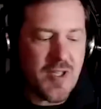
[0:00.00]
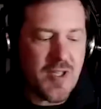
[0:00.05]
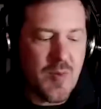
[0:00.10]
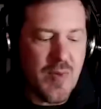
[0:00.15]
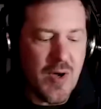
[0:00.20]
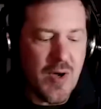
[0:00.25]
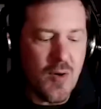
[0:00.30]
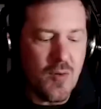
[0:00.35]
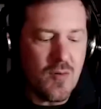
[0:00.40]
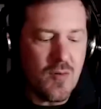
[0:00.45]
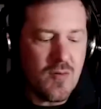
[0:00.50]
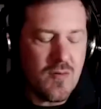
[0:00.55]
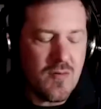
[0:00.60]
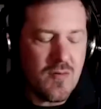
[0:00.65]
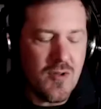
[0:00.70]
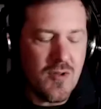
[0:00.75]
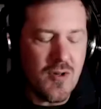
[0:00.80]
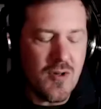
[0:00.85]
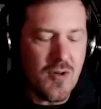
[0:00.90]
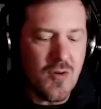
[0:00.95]
about,
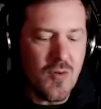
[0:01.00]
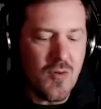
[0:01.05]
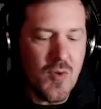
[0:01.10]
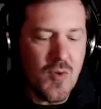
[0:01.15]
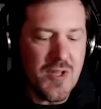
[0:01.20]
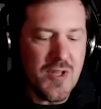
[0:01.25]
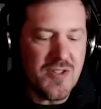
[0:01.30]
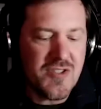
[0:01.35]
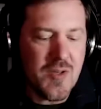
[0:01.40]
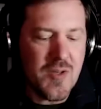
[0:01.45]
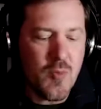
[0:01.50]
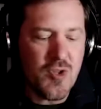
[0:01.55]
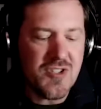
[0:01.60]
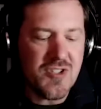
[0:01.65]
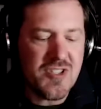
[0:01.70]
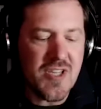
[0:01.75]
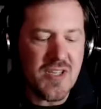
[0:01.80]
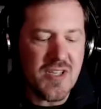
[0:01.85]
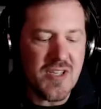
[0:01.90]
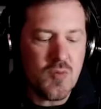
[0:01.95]
when someone
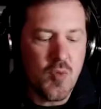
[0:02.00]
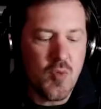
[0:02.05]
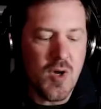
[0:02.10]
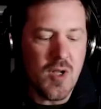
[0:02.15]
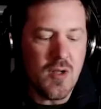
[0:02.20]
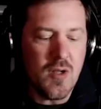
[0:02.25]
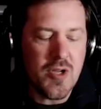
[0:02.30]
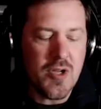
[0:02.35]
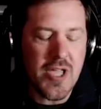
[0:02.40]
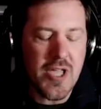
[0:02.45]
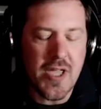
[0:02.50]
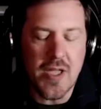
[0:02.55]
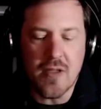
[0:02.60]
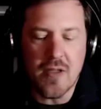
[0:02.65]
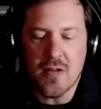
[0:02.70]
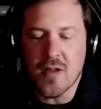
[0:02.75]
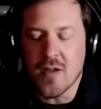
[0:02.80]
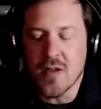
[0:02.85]
says, well, okay,